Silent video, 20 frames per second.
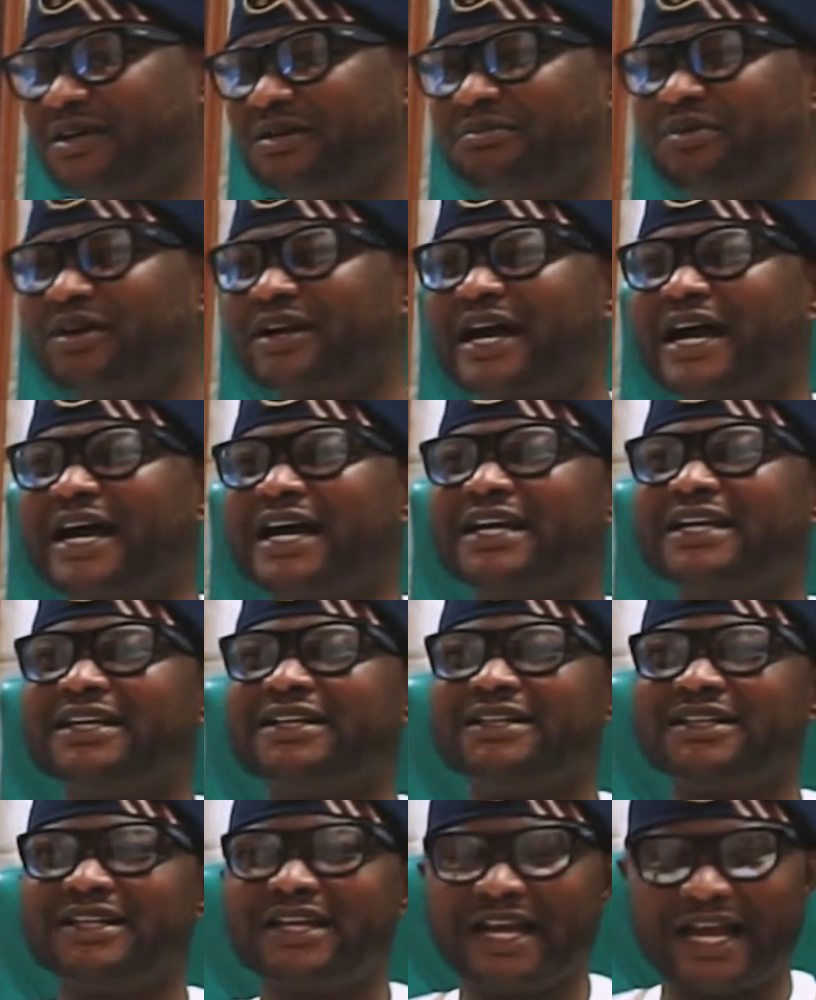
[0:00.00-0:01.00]
But
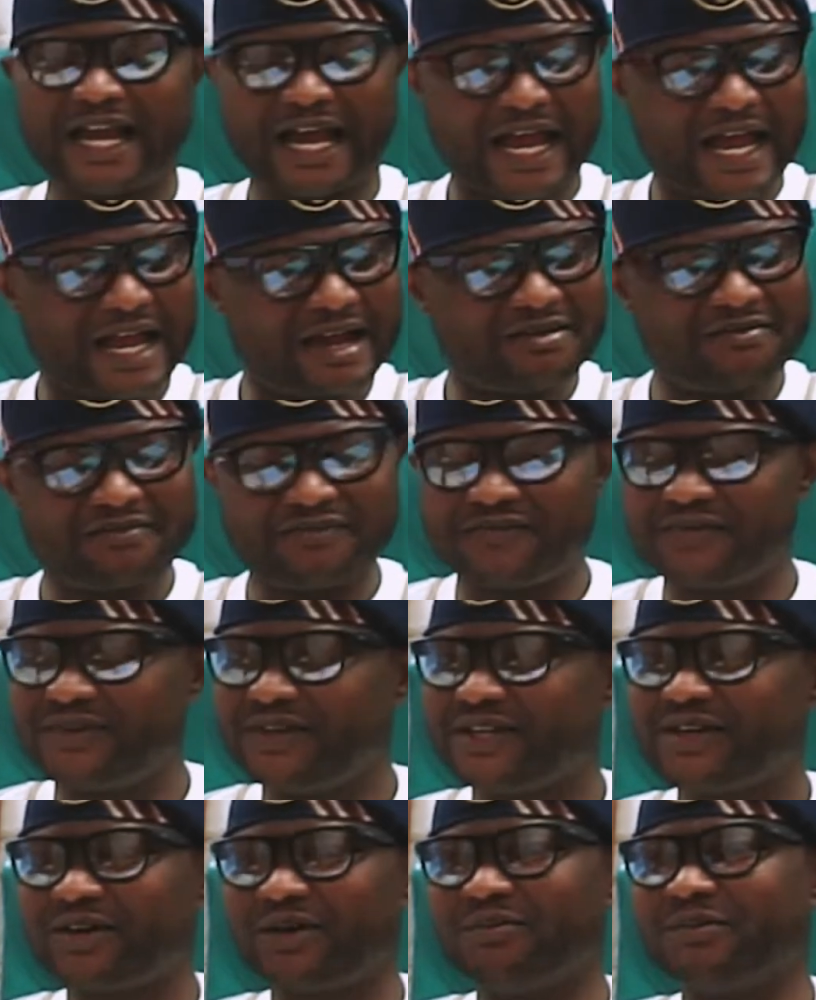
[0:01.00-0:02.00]
I am
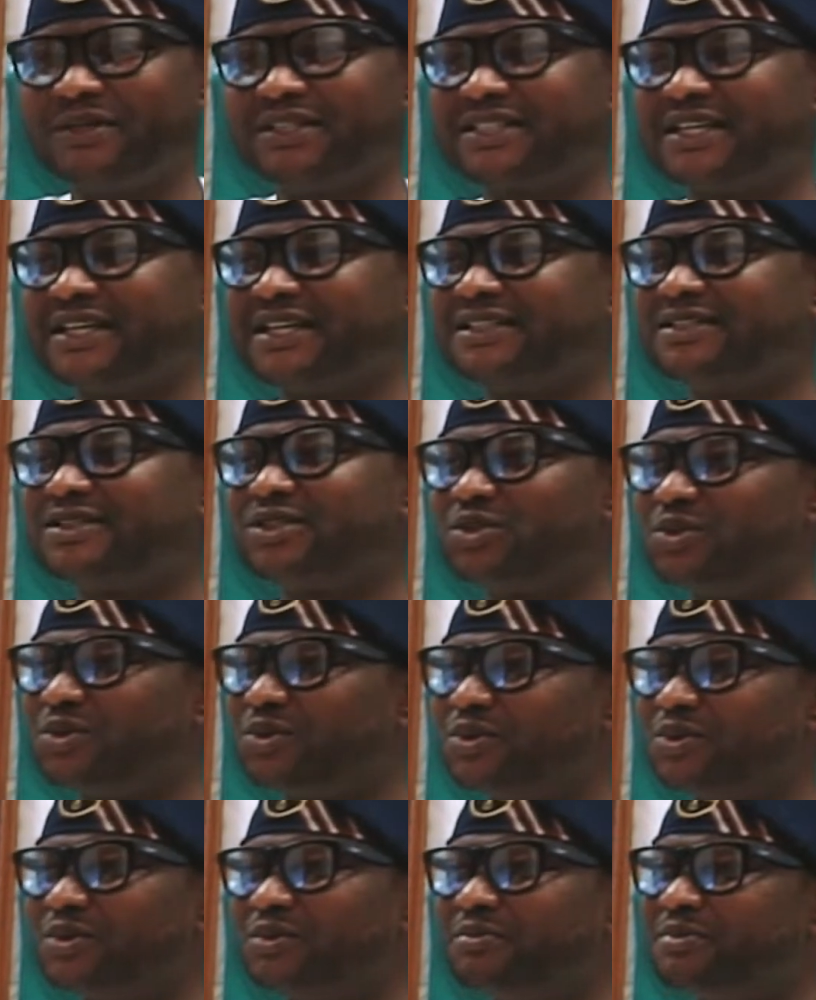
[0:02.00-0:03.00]
fully committed
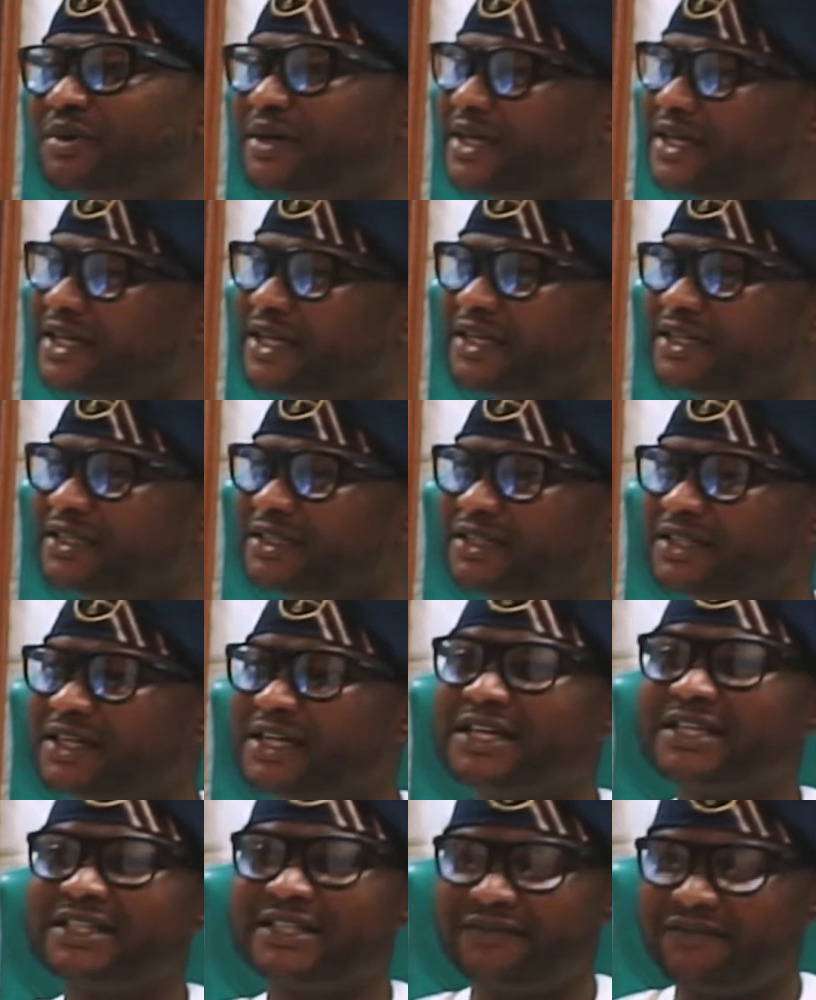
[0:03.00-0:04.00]
to bringing
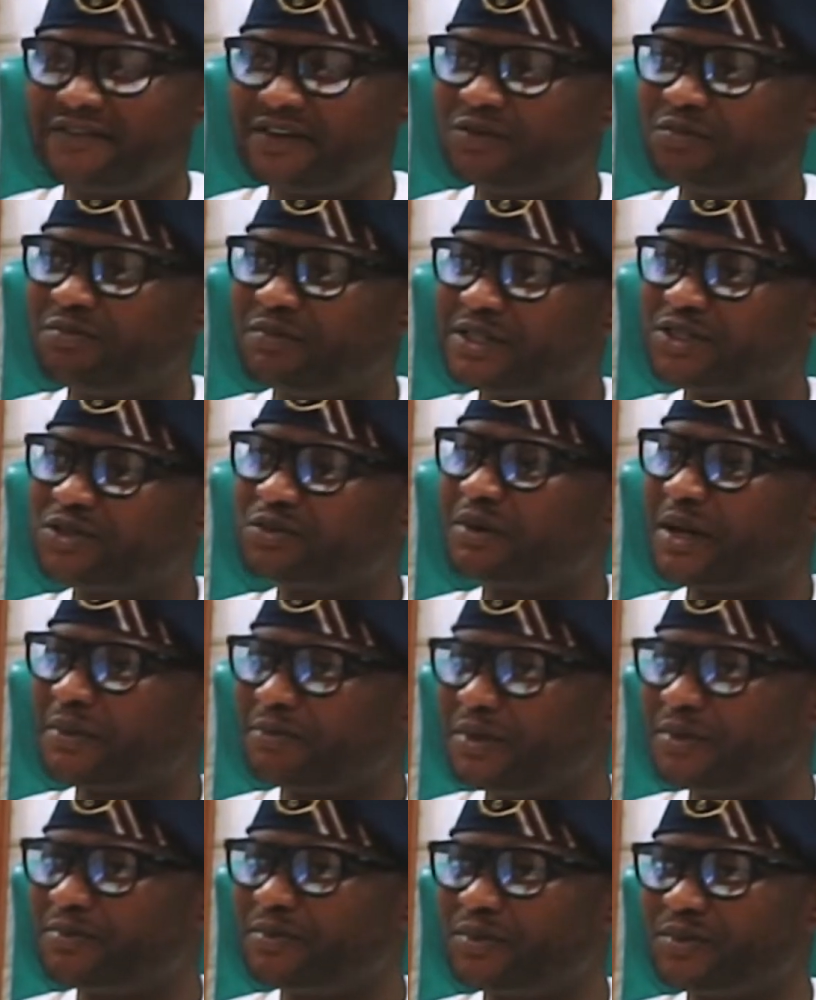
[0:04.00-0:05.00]
development to my
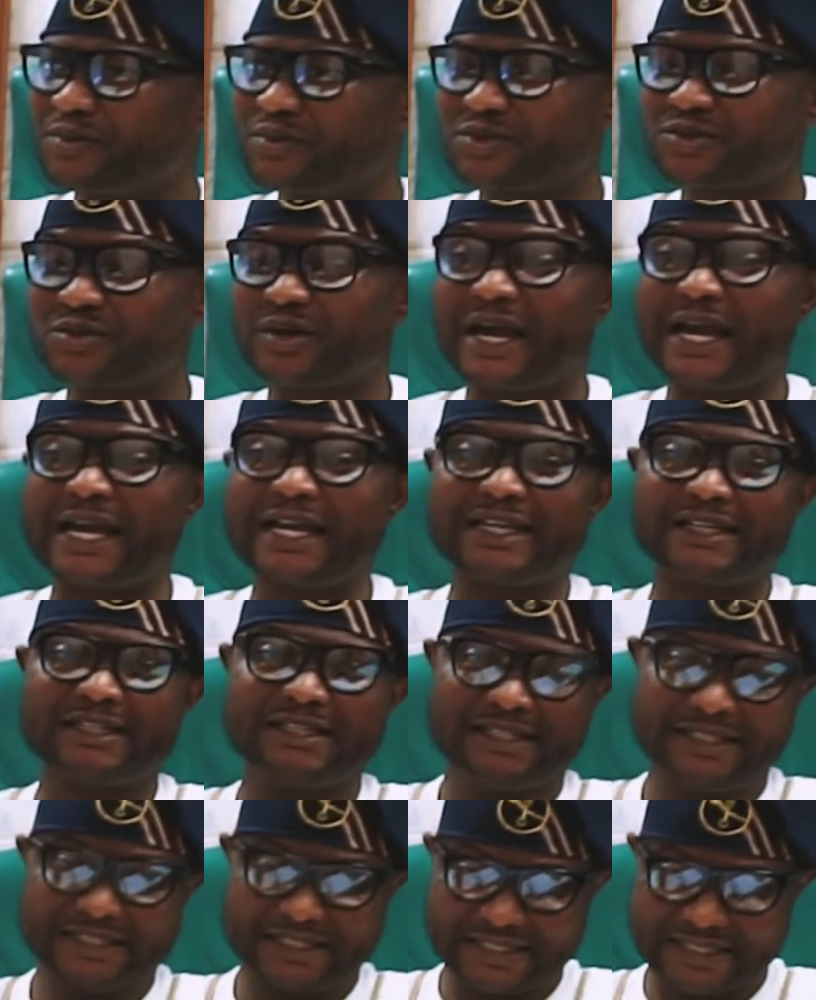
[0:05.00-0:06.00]
people. So I
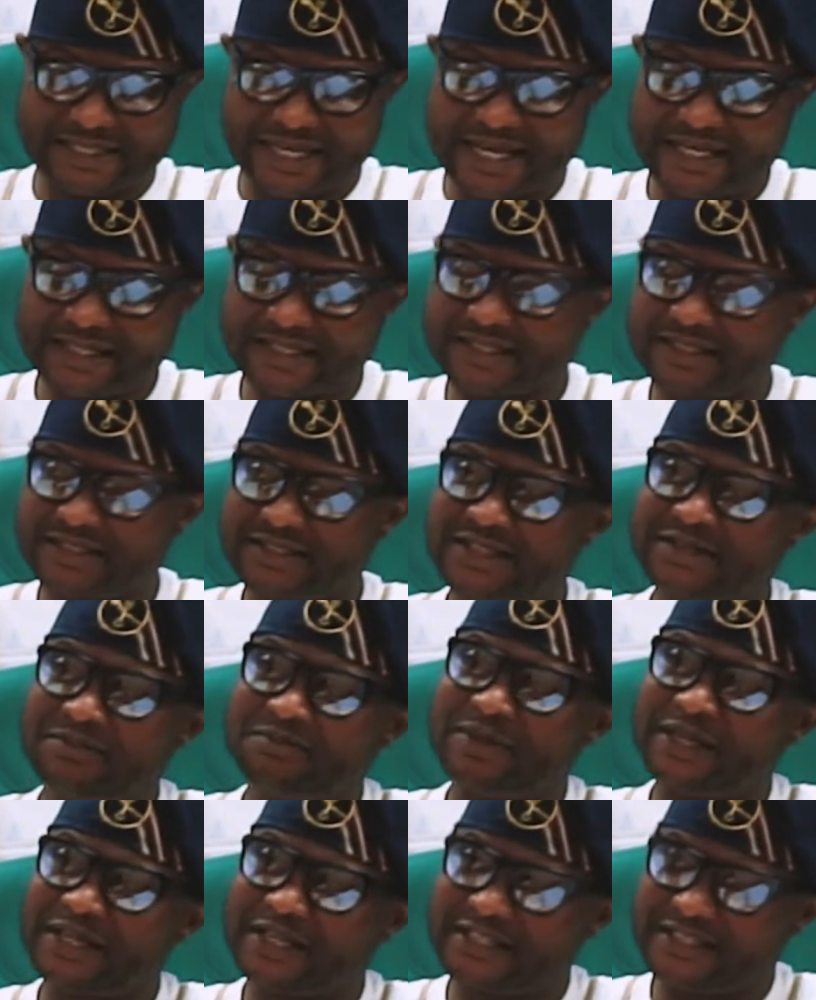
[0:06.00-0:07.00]
said,
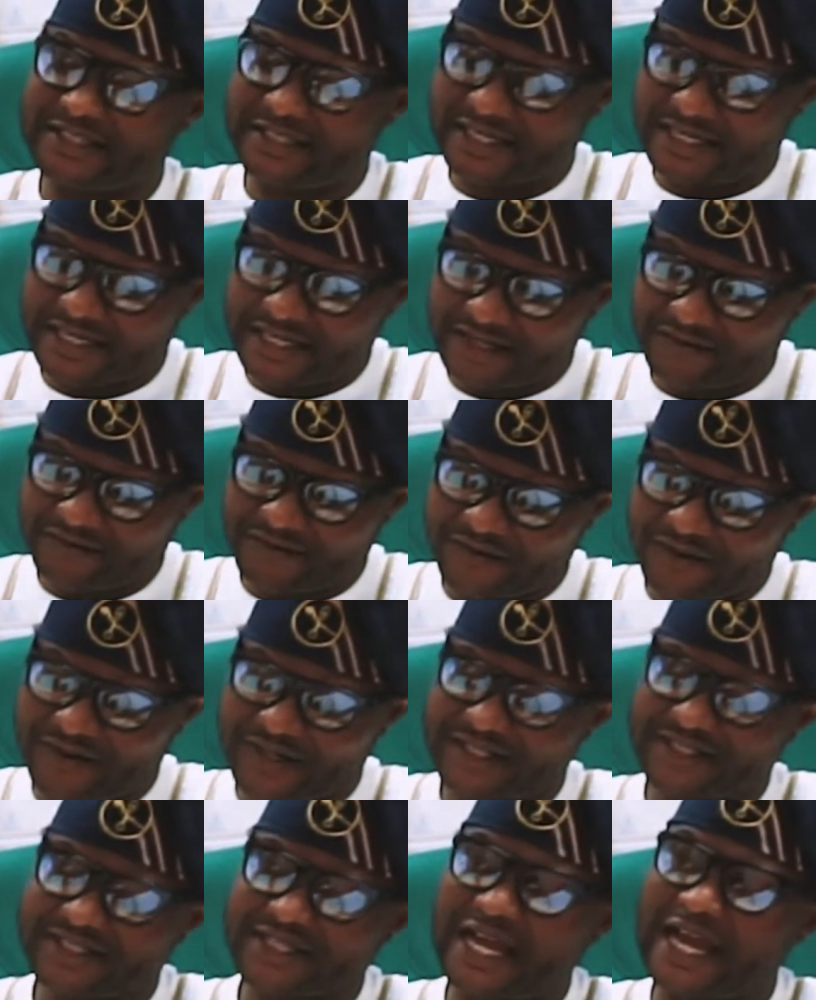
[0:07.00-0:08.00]
there is a need for
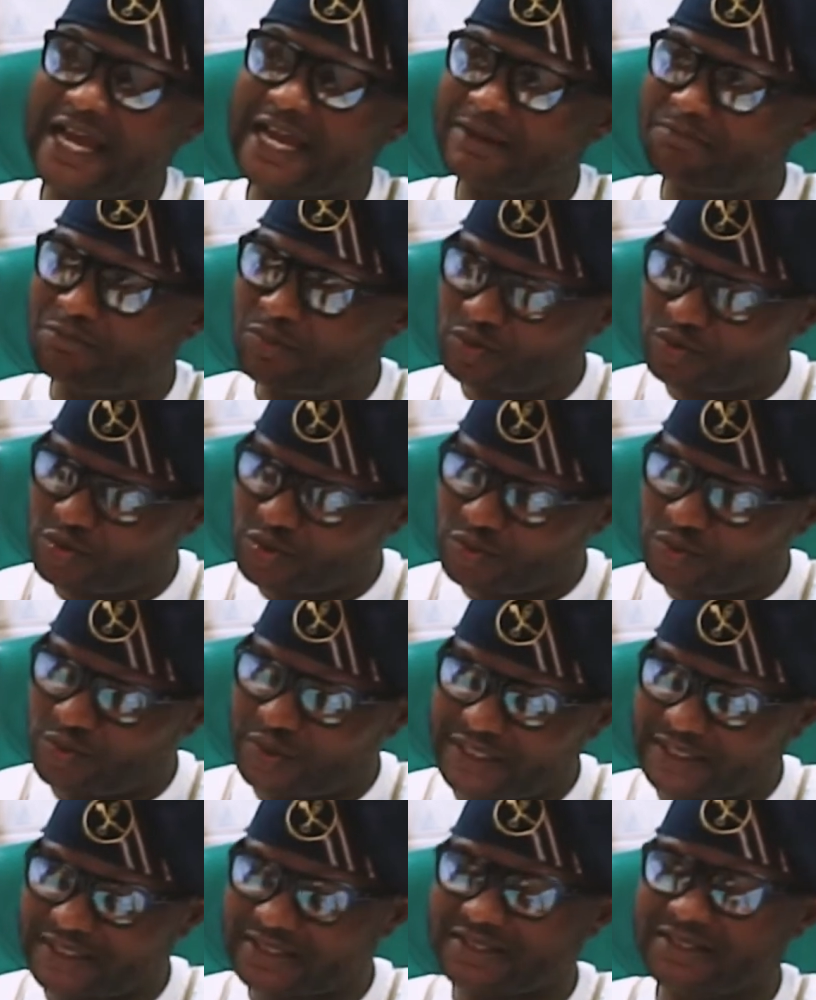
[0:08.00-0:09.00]
it, I must do
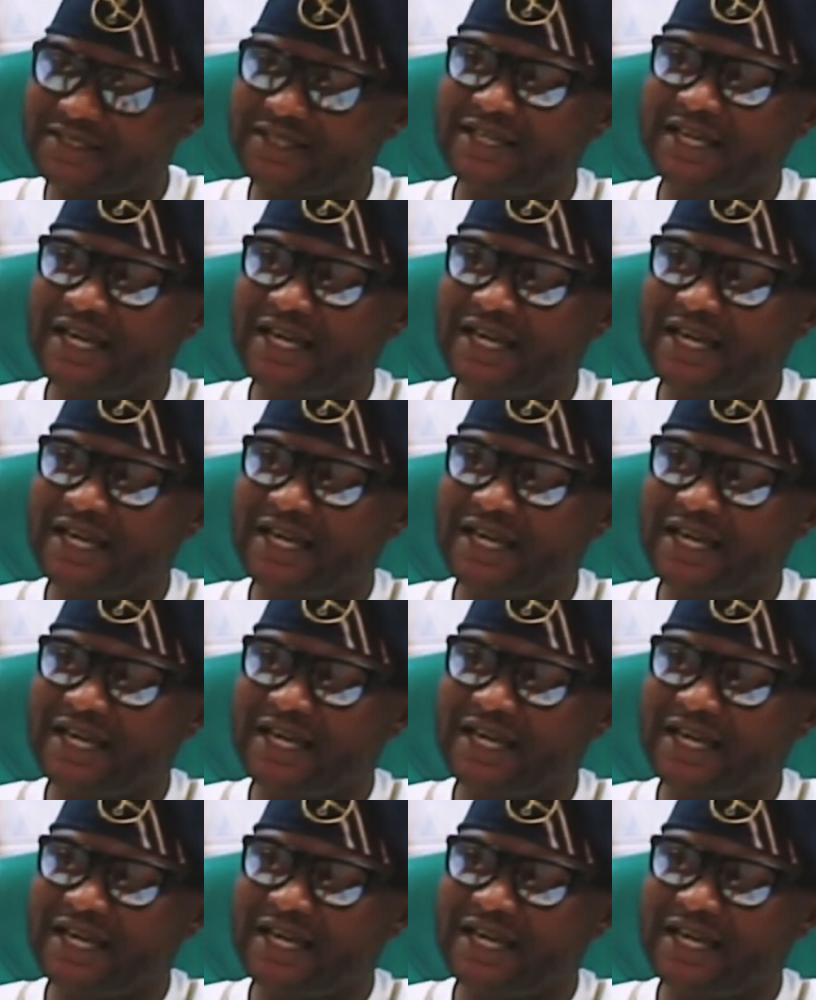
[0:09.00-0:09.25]
it.